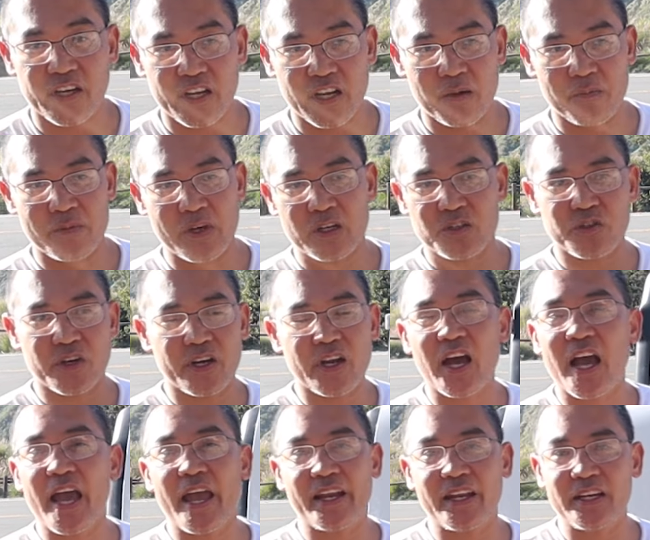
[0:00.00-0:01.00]
and I'm not trying to
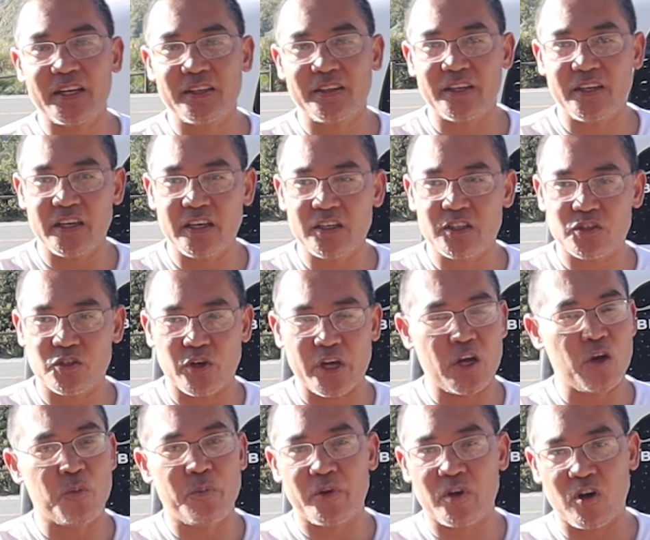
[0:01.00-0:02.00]
hide anything. So I
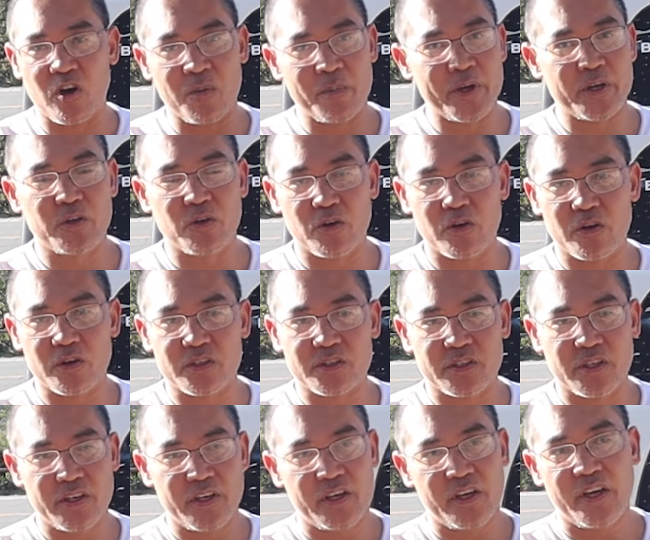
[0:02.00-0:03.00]
open all my
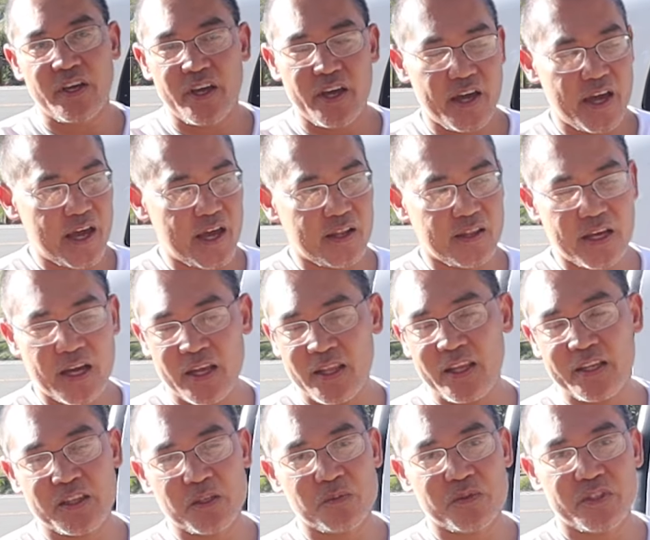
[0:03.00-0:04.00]
doors and I
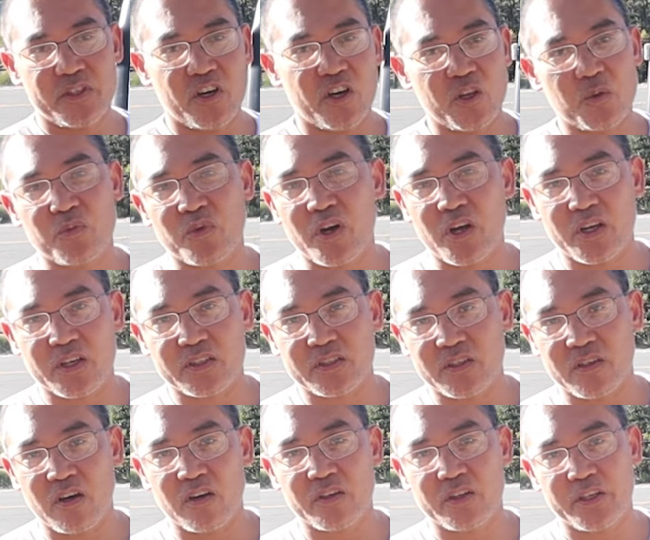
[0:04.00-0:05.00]
let them see all the products
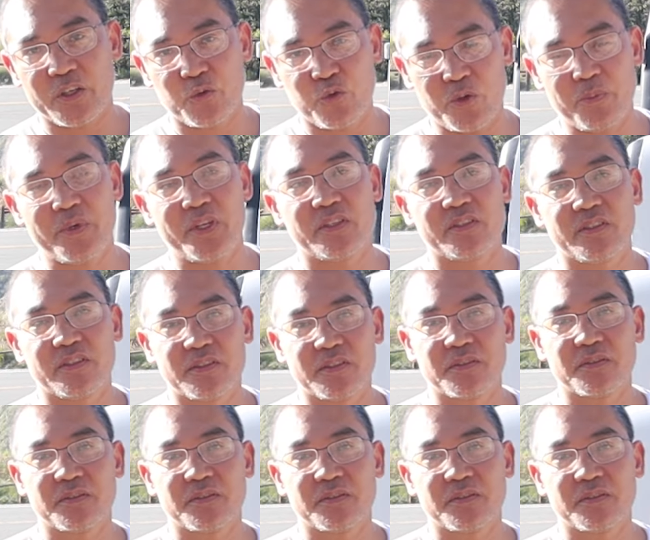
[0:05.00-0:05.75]
and all the equipment.